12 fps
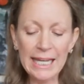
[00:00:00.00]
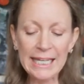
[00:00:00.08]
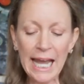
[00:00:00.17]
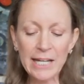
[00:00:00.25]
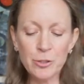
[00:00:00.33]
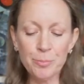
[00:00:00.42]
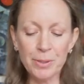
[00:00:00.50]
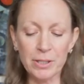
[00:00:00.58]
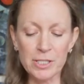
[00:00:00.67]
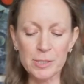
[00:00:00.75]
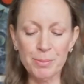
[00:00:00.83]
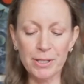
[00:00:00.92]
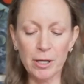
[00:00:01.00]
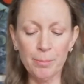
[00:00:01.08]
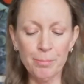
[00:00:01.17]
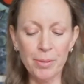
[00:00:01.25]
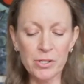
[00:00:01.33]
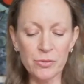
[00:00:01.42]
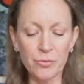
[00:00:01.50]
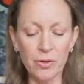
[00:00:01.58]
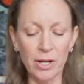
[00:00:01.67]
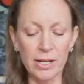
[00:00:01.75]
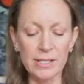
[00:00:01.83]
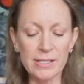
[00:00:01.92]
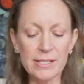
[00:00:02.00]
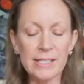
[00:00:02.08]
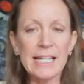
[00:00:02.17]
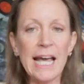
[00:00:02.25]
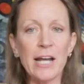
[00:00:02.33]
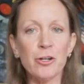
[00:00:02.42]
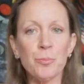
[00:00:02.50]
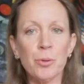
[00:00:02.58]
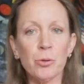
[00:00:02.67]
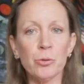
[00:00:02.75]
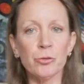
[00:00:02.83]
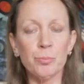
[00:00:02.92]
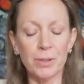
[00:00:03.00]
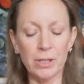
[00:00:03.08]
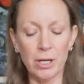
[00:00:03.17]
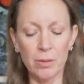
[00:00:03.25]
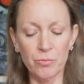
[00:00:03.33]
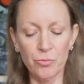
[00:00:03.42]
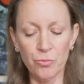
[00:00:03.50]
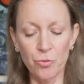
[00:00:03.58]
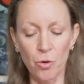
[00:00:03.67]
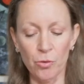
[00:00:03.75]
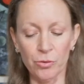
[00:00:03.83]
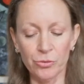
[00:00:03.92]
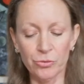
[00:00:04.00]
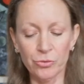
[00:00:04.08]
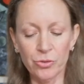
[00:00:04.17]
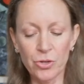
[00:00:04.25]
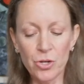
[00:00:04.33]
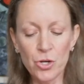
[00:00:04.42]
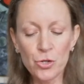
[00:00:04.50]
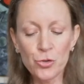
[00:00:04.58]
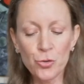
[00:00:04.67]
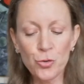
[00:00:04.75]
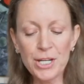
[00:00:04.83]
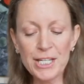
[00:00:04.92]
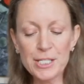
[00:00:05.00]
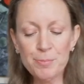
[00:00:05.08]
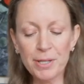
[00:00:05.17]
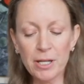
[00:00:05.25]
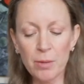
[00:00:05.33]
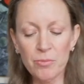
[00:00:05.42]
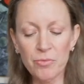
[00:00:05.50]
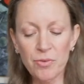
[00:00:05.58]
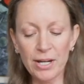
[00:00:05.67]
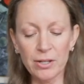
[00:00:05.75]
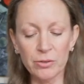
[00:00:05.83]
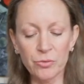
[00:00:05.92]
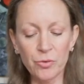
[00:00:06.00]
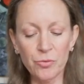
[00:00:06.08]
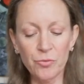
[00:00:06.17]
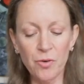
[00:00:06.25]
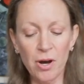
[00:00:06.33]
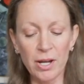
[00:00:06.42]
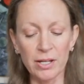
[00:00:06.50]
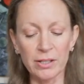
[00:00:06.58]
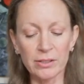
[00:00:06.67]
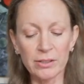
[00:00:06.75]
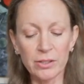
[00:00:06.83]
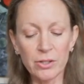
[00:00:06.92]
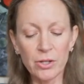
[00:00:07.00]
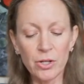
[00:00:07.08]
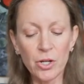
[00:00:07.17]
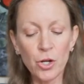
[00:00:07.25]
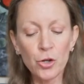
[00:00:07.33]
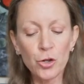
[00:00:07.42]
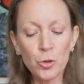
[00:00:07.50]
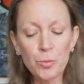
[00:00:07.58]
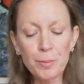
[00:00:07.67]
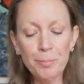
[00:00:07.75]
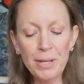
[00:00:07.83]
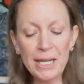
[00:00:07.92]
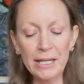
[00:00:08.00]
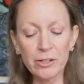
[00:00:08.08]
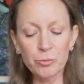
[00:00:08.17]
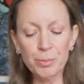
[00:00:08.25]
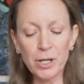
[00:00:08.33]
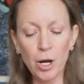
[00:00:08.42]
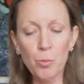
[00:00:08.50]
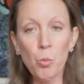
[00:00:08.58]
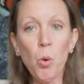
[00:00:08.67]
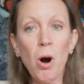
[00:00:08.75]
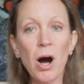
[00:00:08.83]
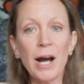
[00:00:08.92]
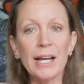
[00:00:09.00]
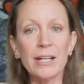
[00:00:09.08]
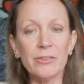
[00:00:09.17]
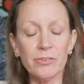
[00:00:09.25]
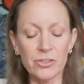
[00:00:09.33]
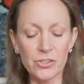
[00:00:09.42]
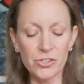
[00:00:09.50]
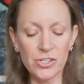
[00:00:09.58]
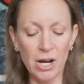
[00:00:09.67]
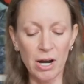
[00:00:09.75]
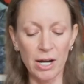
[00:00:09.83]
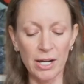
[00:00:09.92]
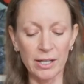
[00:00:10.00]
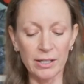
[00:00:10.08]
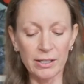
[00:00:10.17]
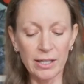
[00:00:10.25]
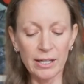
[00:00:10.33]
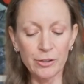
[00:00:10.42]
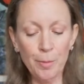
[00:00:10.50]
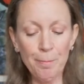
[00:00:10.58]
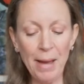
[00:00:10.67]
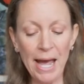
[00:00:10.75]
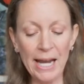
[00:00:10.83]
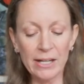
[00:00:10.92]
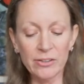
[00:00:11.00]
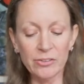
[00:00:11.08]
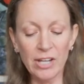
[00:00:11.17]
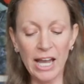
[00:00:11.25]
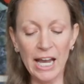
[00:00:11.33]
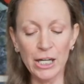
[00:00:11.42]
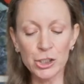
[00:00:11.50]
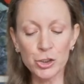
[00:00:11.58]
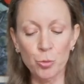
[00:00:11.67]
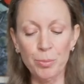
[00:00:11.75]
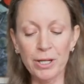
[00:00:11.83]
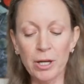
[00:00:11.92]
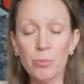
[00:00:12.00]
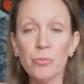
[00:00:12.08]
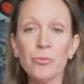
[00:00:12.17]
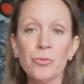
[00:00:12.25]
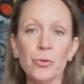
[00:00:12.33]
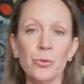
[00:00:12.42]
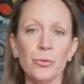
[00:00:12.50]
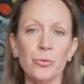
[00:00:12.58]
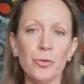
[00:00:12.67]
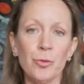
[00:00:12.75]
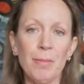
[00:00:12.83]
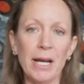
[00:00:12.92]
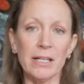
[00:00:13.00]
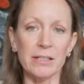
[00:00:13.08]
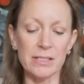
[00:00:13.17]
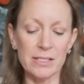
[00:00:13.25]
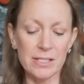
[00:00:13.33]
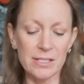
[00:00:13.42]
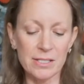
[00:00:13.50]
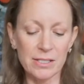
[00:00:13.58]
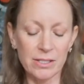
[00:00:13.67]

Caterpillars become butterflies, tadpoles become frogs, trees become faggots for fire, human beings become wise and die and are bagged as ash or become food for maggots.